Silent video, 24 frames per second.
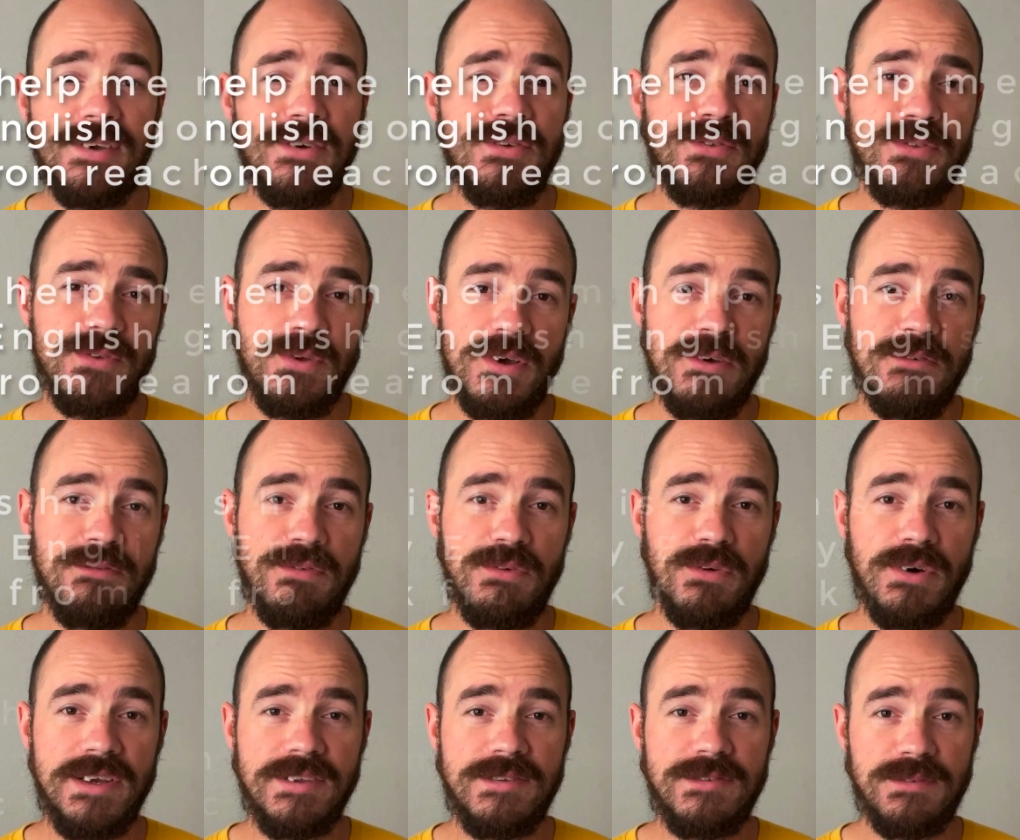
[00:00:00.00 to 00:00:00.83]
used to
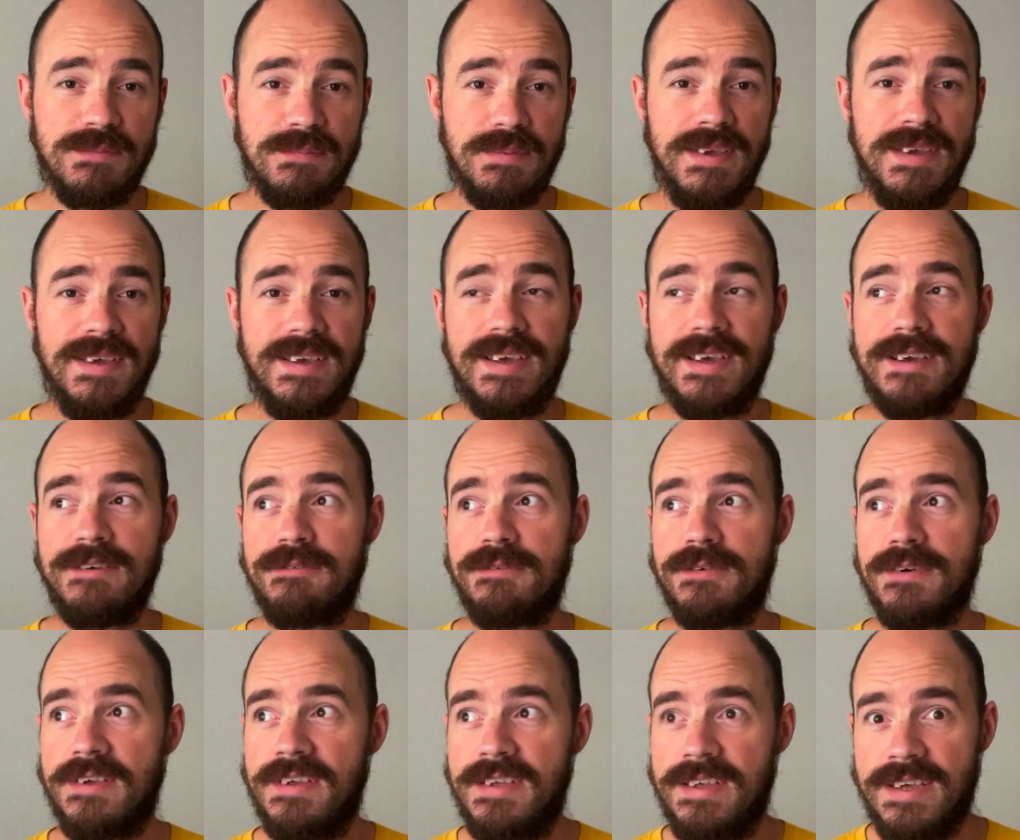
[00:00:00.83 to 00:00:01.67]
avoid speaking
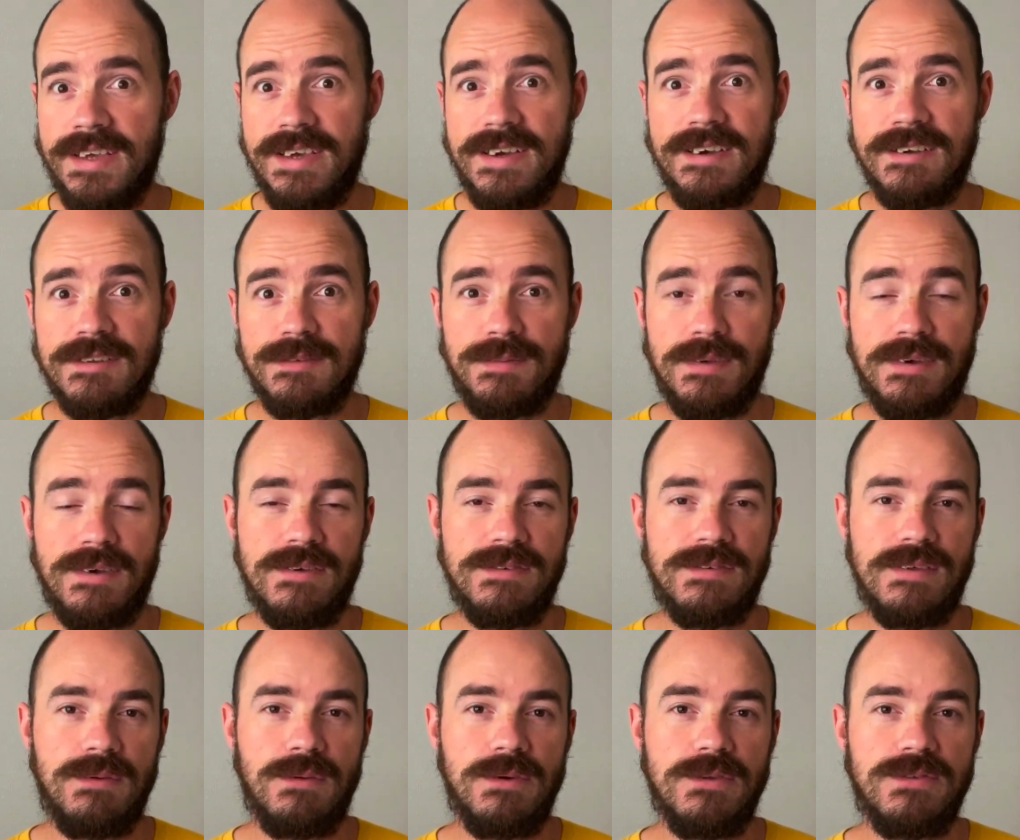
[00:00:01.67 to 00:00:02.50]
for years
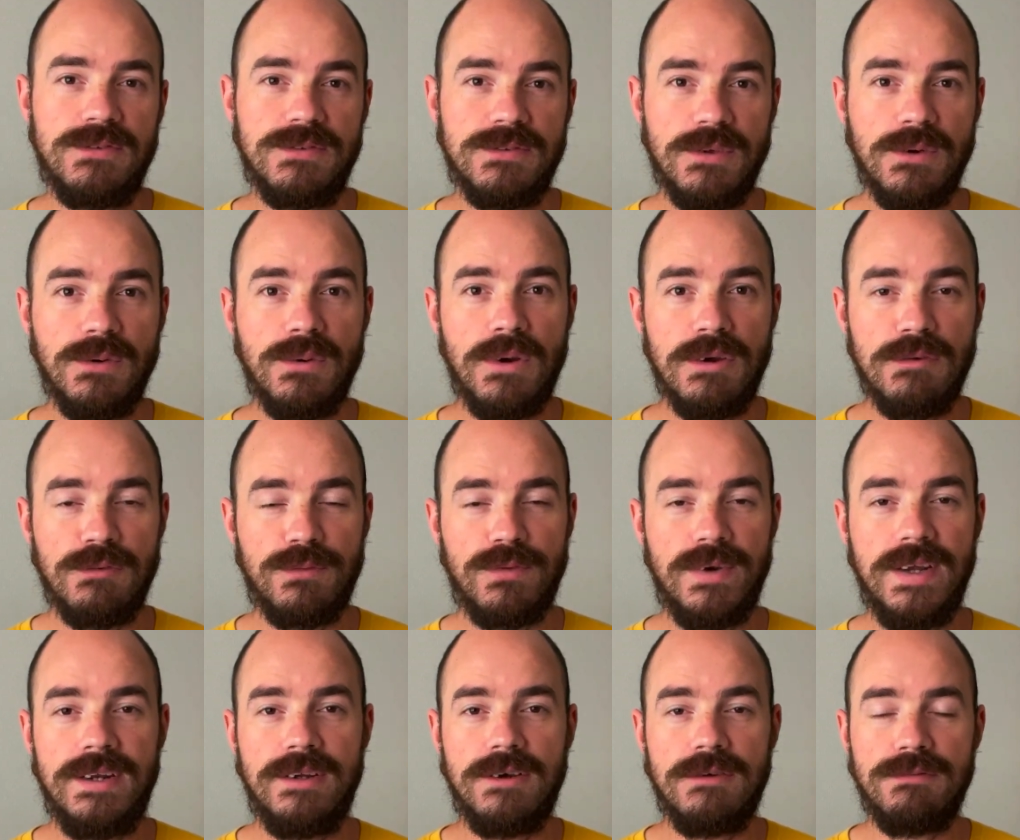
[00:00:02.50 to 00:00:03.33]
because I was so
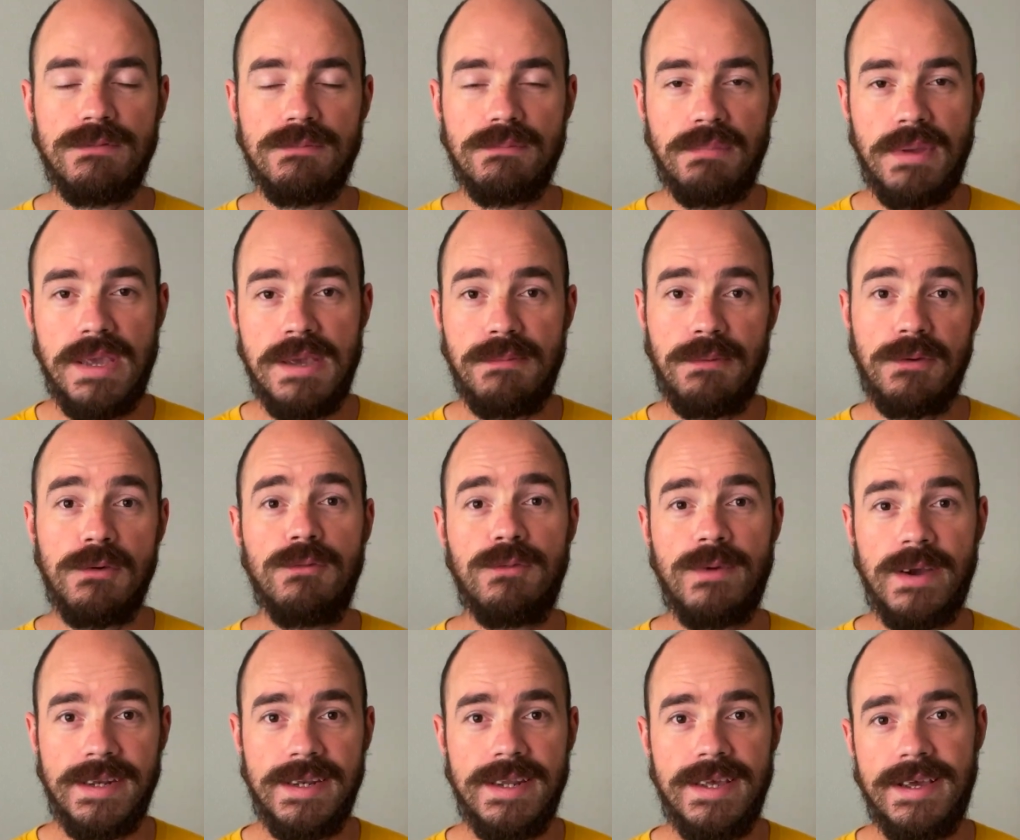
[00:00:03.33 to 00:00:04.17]
afraid of people
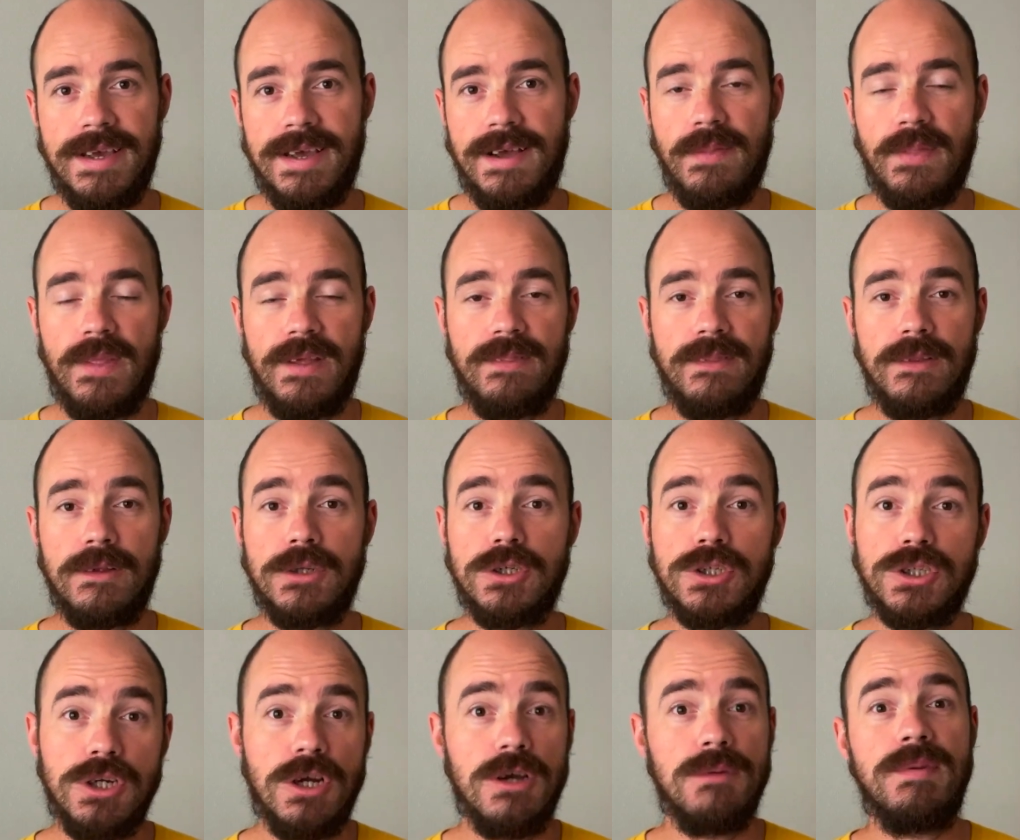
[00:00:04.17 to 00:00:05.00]
finding out that the
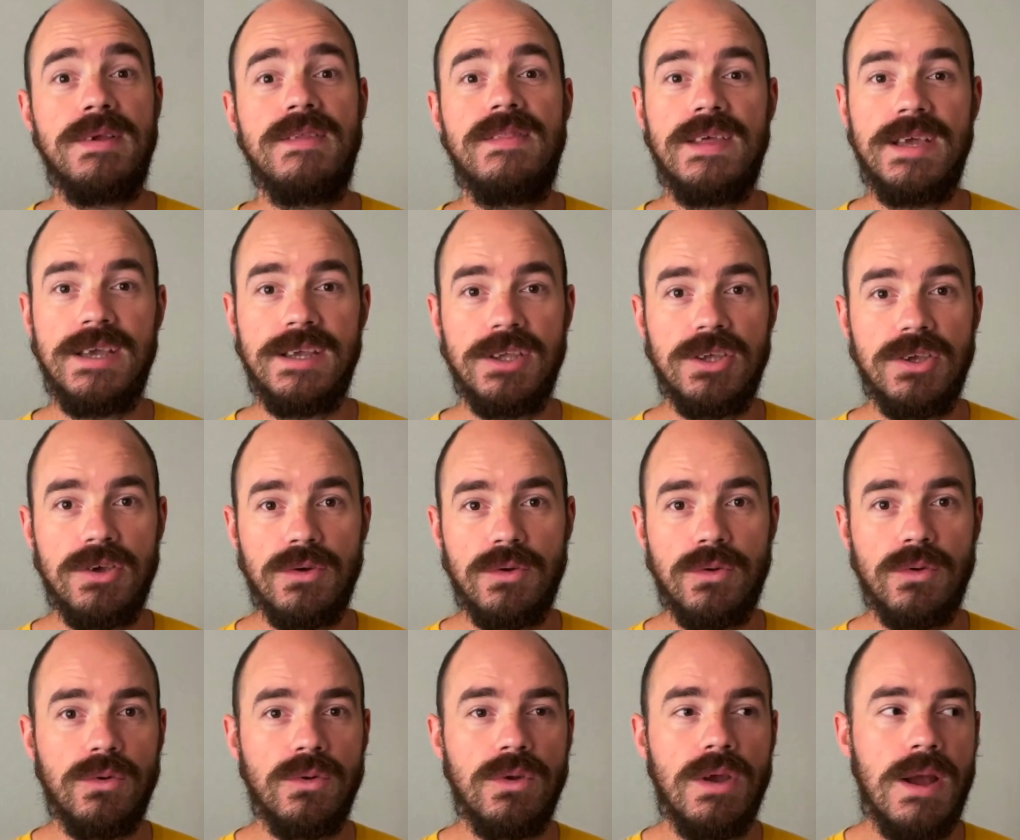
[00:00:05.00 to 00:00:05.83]
Chubby they
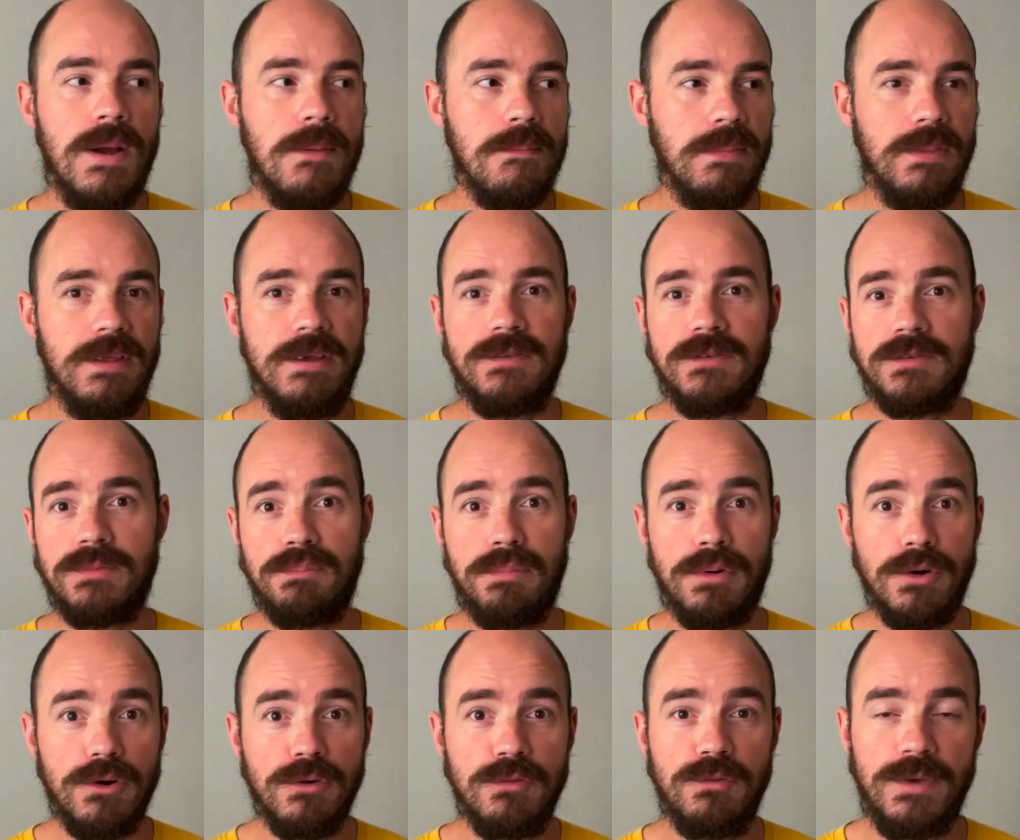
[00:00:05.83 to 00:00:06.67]
knew, this
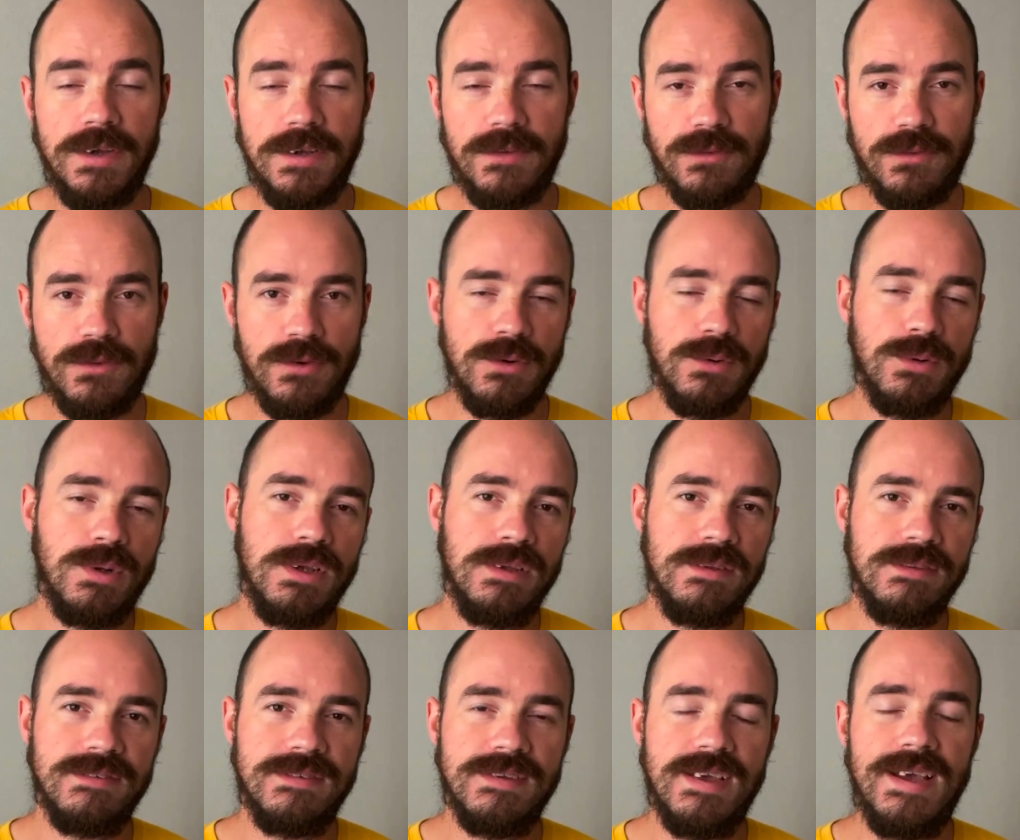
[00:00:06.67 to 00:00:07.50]
perfect
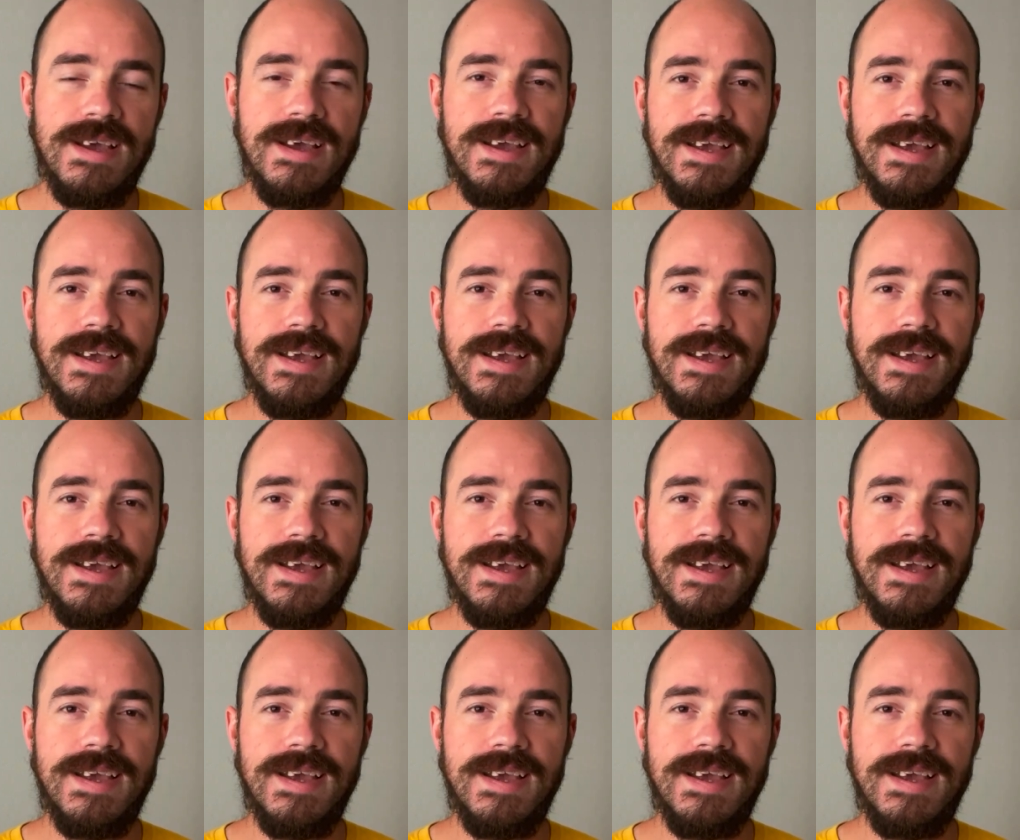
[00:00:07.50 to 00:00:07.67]
student,